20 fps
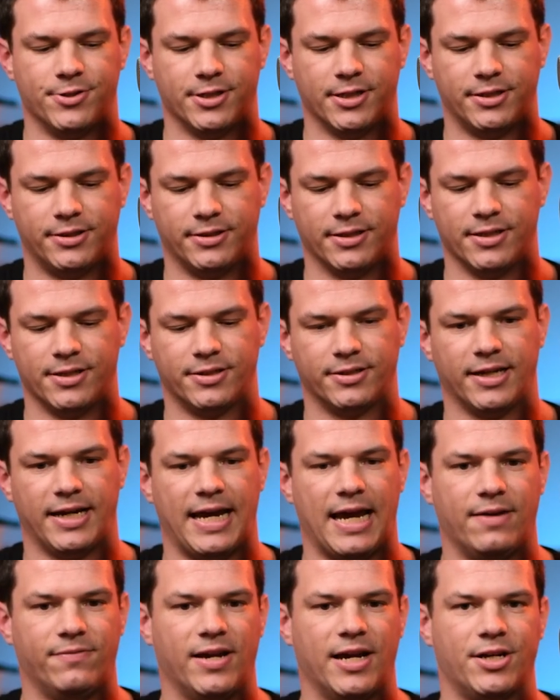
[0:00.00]
resistance, I
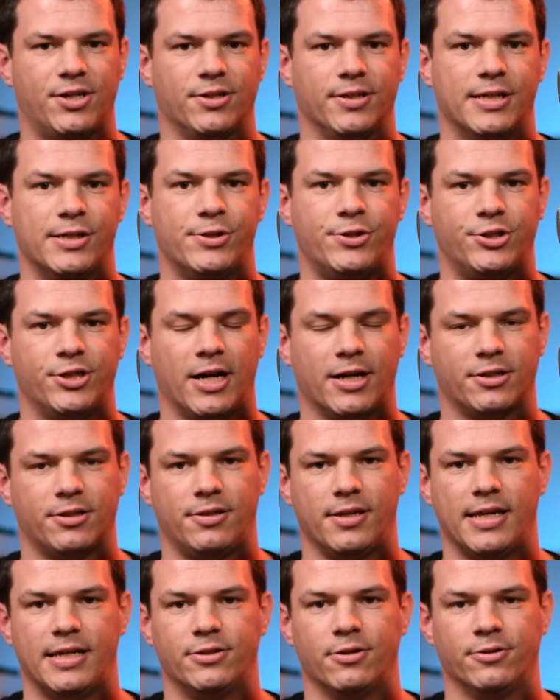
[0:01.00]
have actually
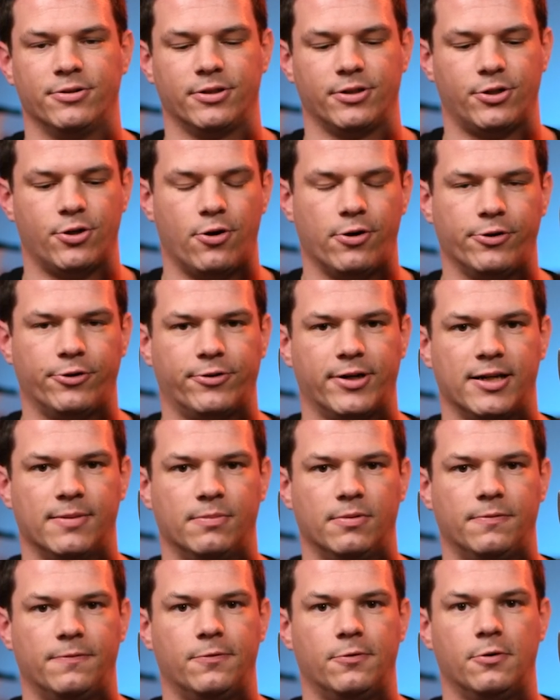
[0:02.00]
chucked these onto concrete
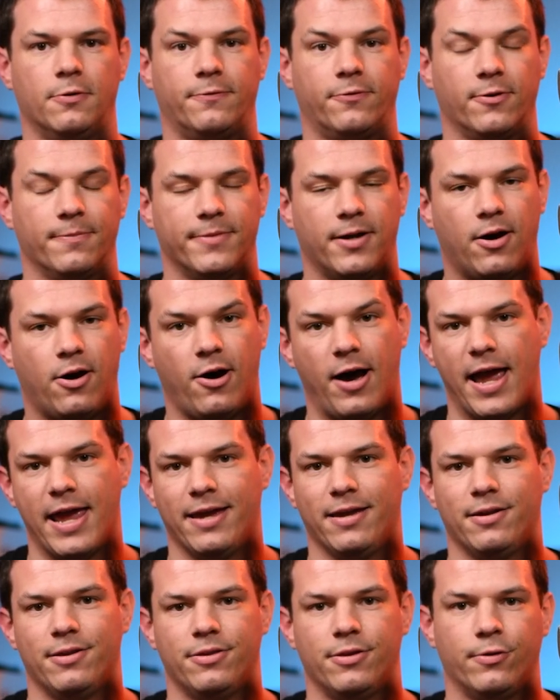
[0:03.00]
before from
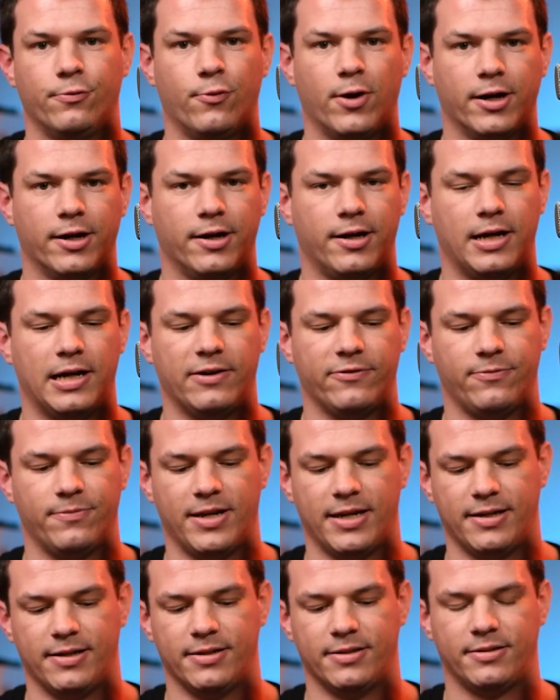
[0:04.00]
higher than 1.5
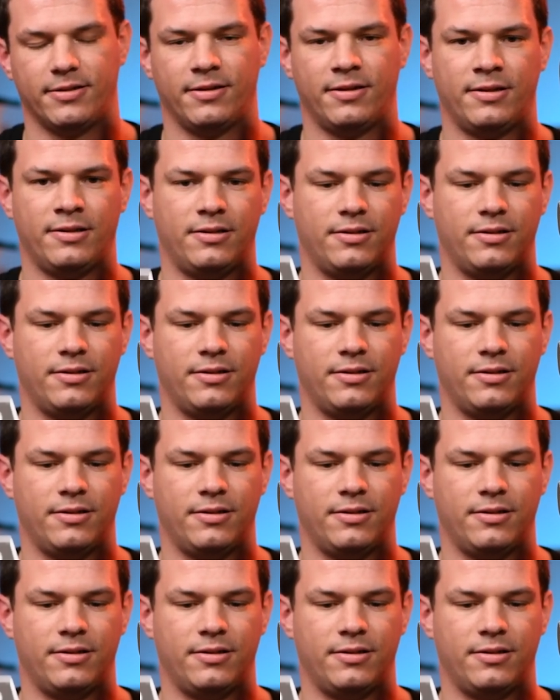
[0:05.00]
meters,